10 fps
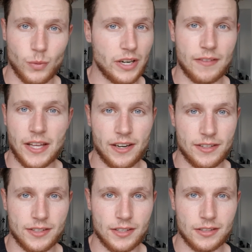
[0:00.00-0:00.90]
whenever that
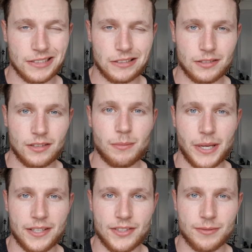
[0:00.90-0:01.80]
is.
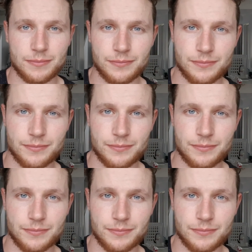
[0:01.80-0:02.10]
Peace.